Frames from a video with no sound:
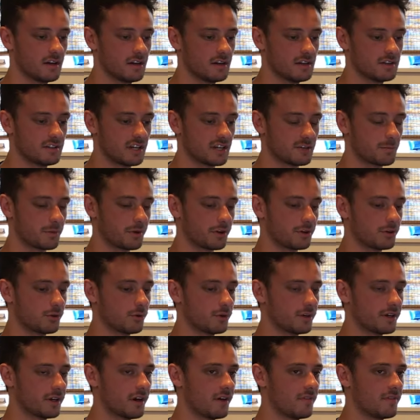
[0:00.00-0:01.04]
So that's pretty
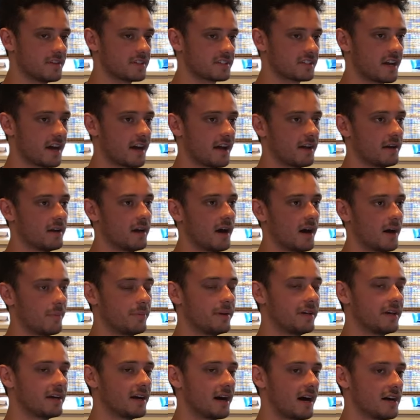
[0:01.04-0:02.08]
cool. This guy,
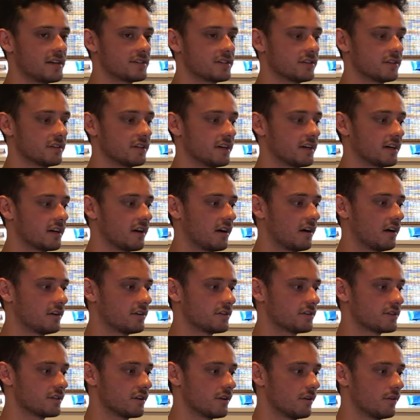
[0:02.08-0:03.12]
Pete Kostelnick,
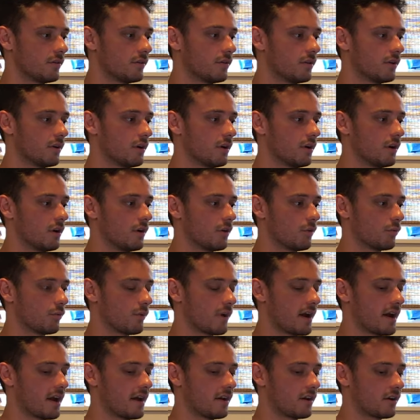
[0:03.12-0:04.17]
also
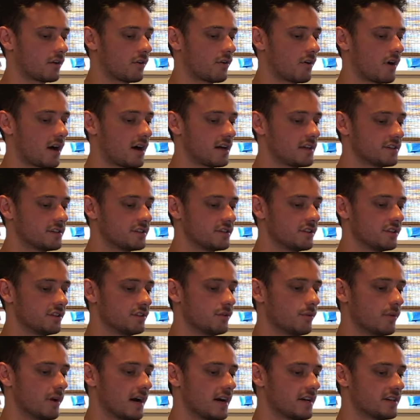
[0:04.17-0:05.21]
ran across the
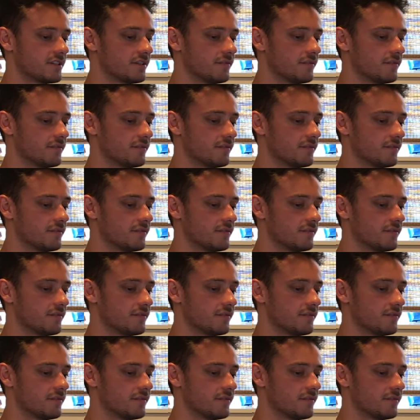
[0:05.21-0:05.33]
U.S.